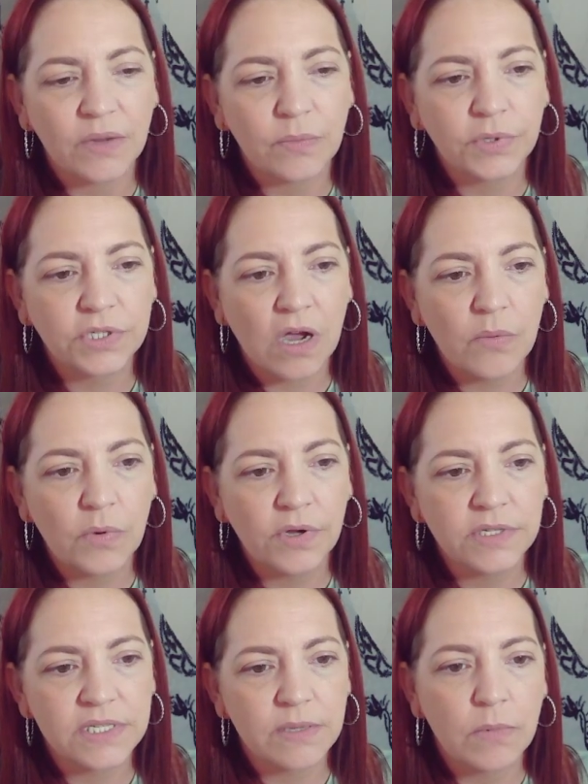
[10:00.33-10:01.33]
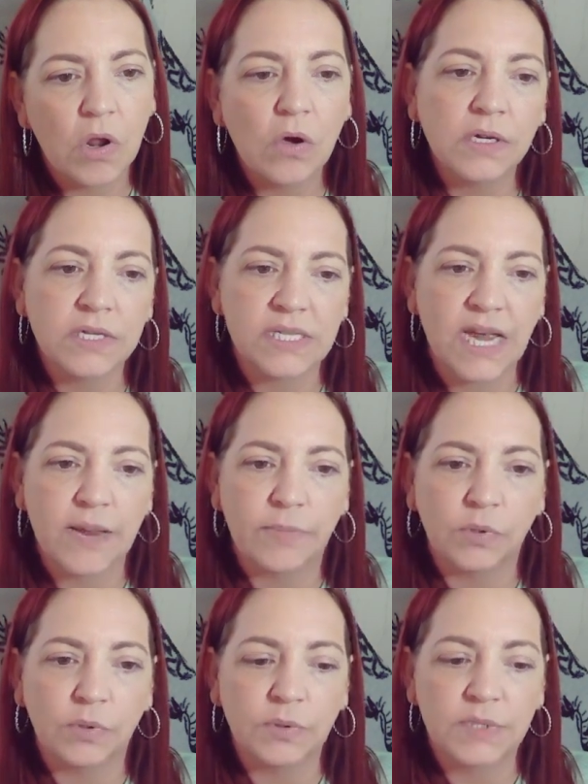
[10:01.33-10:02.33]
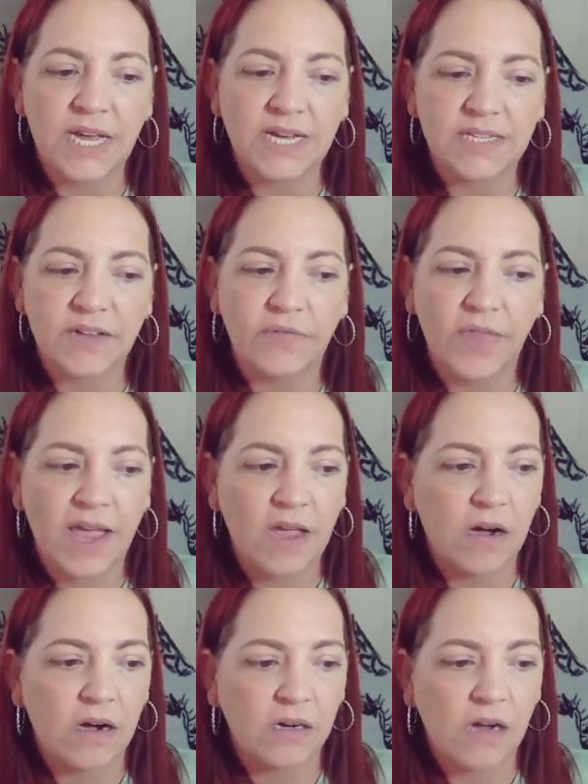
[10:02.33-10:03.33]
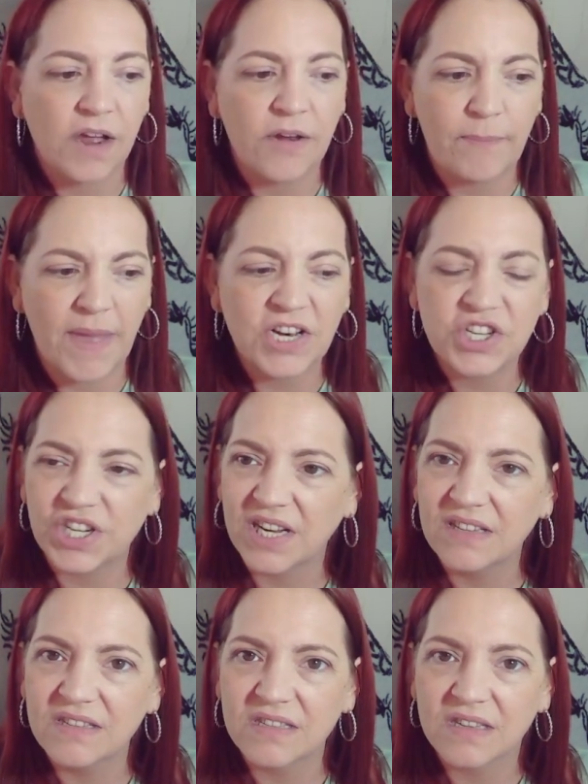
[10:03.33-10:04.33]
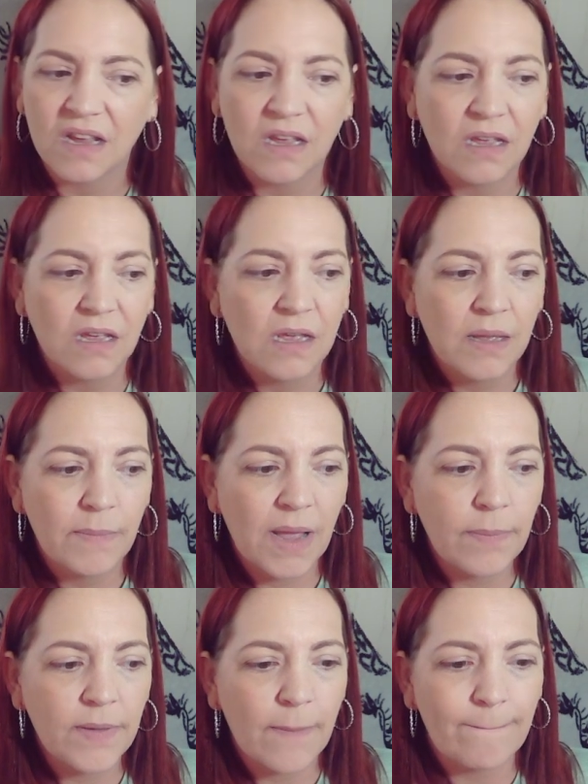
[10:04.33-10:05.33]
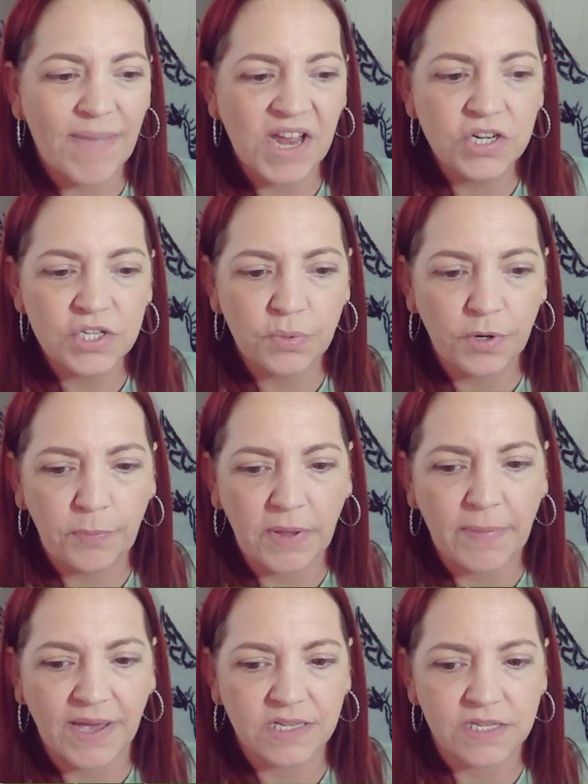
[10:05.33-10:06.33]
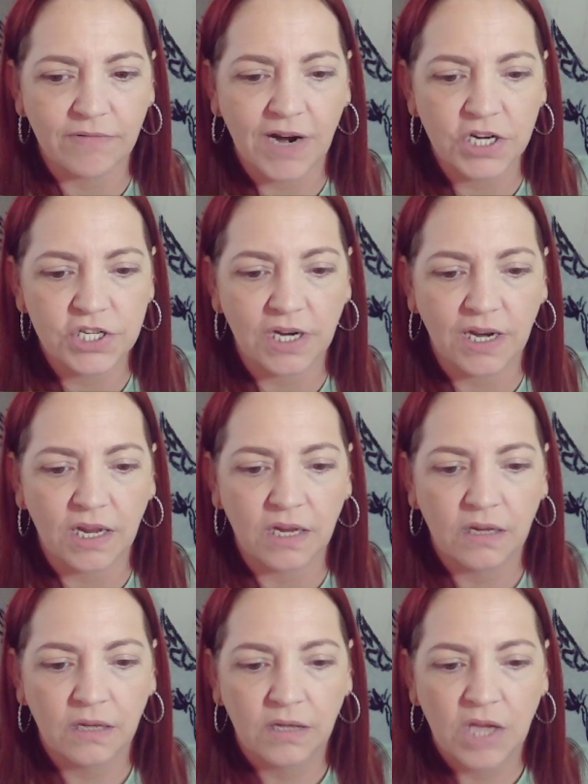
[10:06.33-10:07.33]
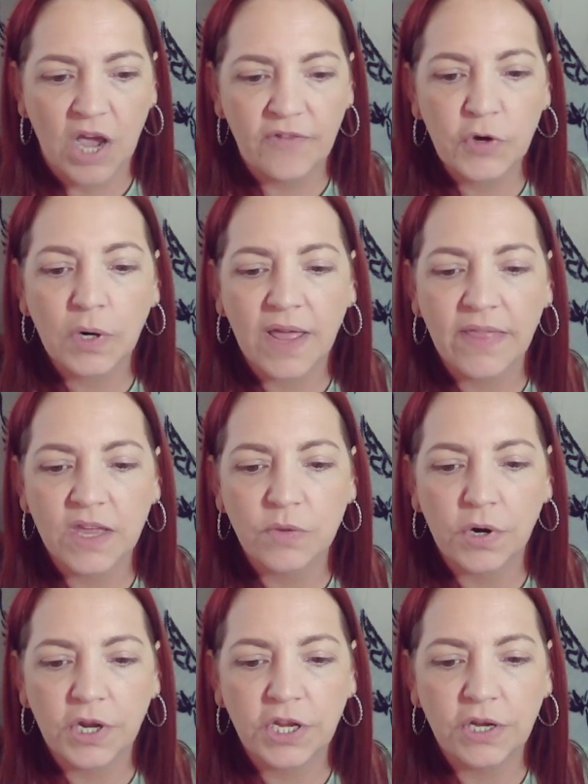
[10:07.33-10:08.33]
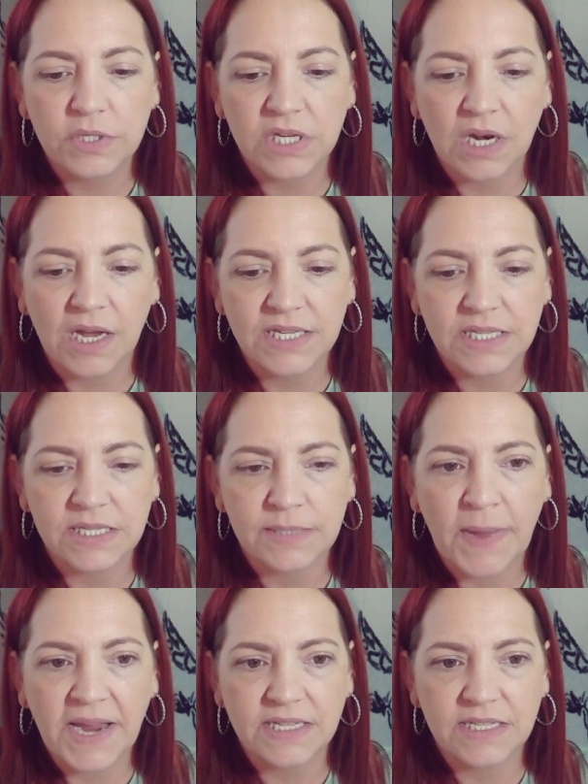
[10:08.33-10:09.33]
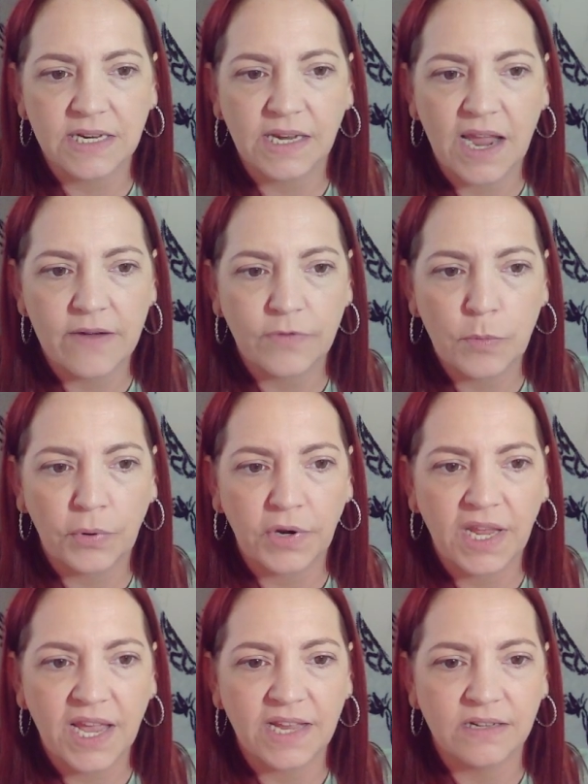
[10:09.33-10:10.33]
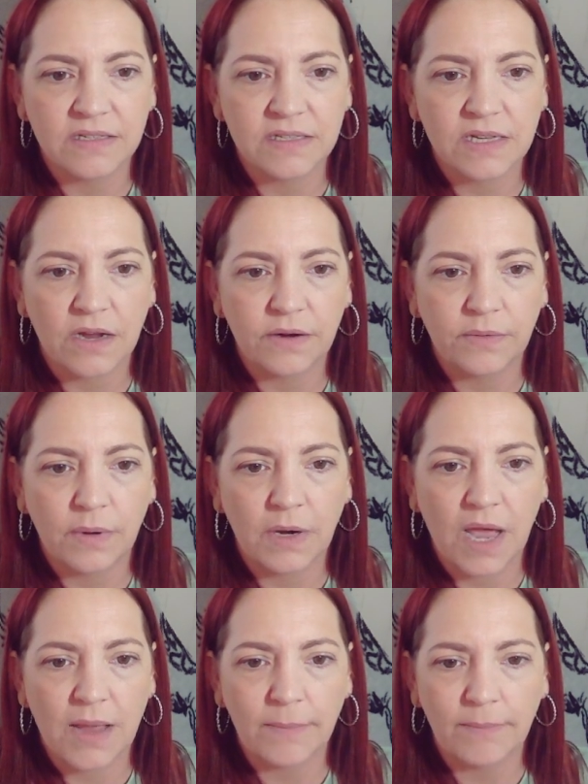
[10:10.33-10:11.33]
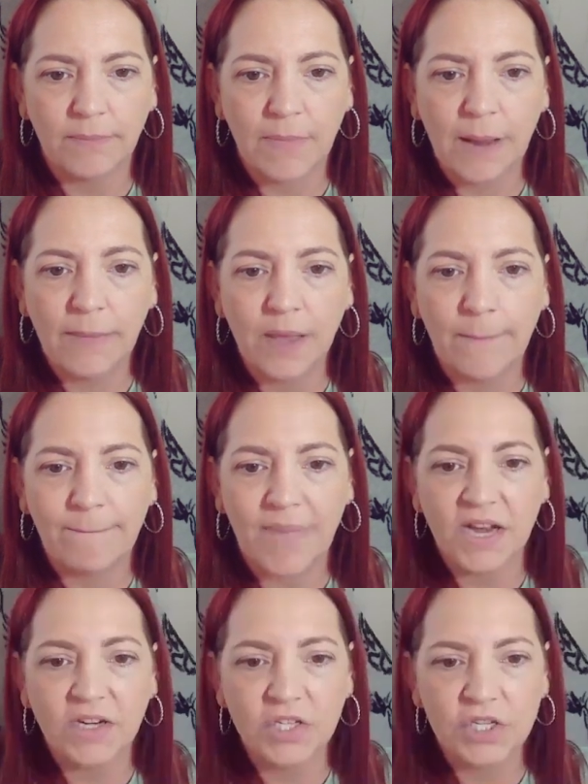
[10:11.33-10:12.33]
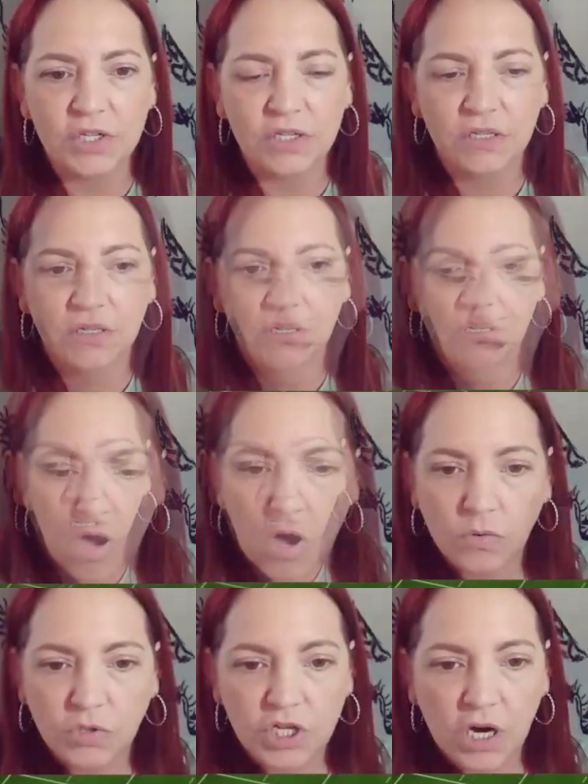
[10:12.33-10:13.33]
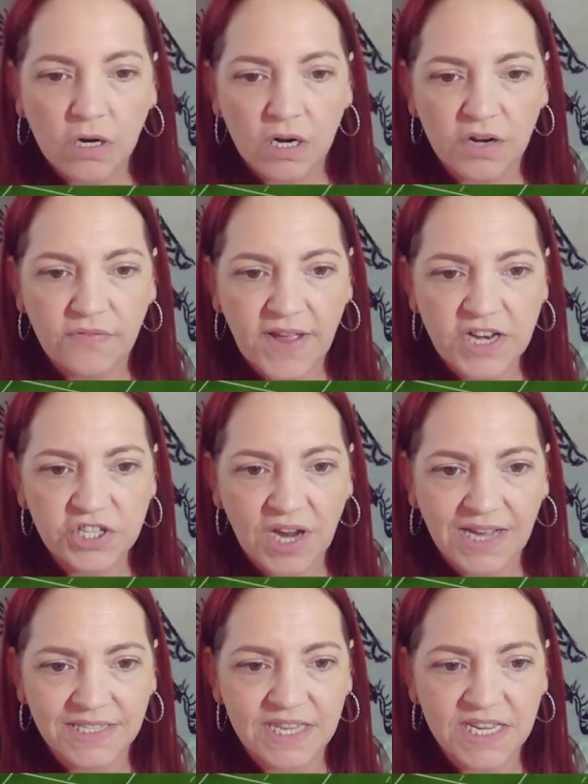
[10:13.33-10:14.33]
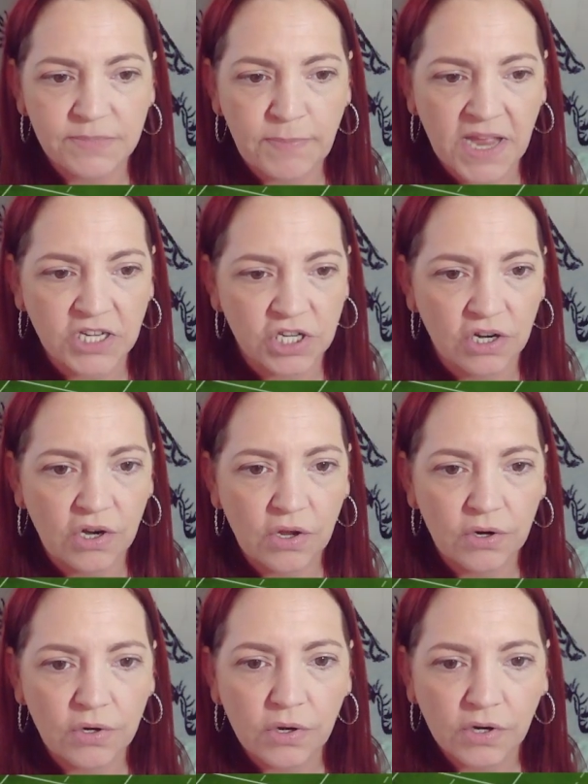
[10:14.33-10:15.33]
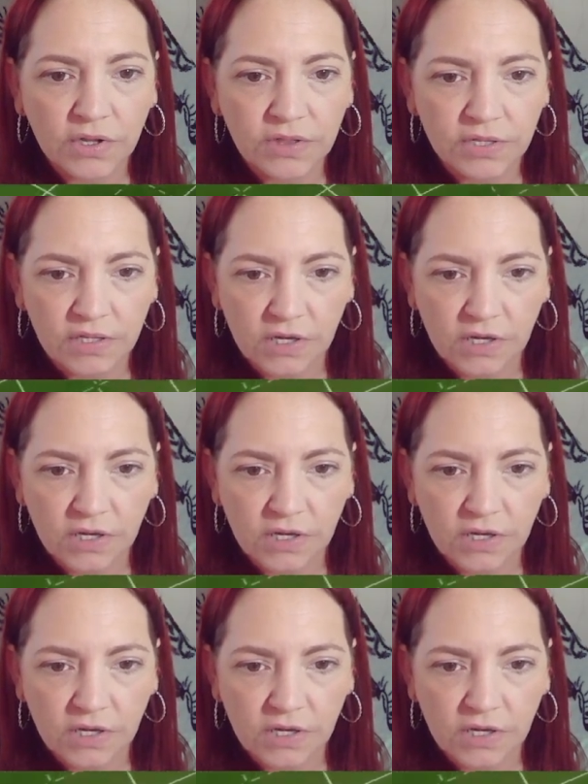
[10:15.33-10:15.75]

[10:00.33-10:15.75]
Would I want some longer tables as if they are kind of benches? Maybe a bench would be better, actually. I feel like they'd want to utilise the space and get everybody in. So, like, maybe a bench. Oh, Jungle Adventure has this bench. And look at the